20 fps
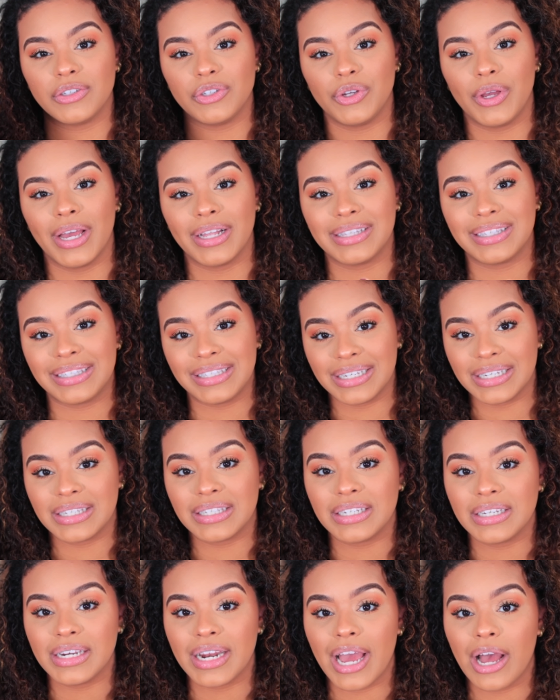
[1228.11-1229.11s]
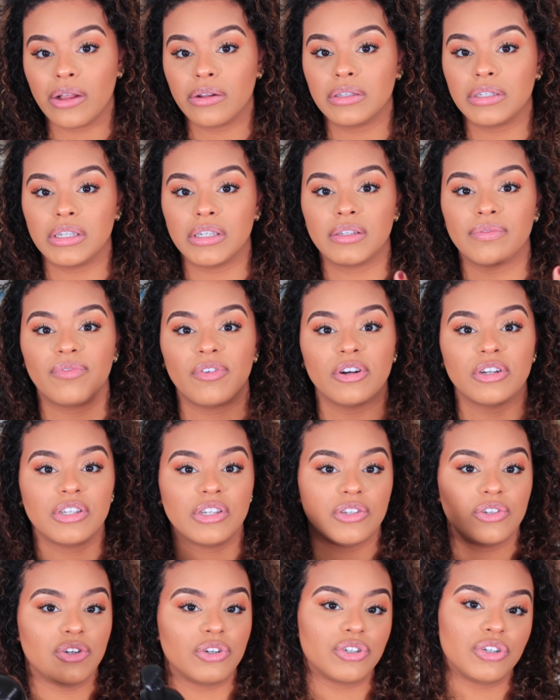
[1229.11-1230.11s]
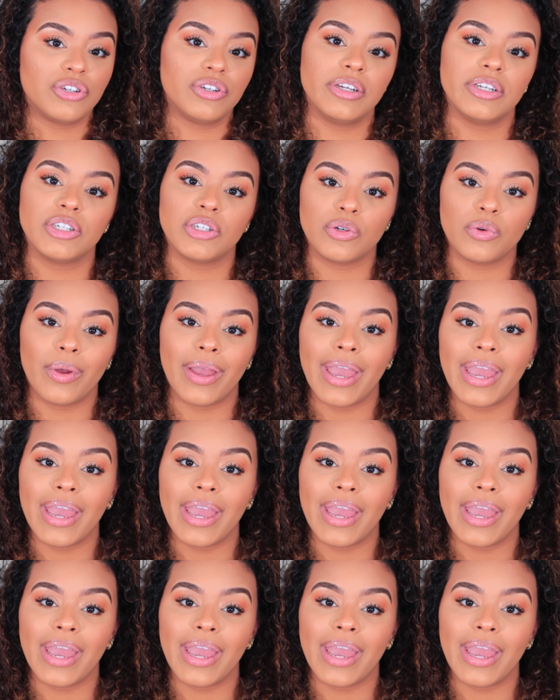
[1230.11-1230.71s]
You get 16 ounces versus your traditional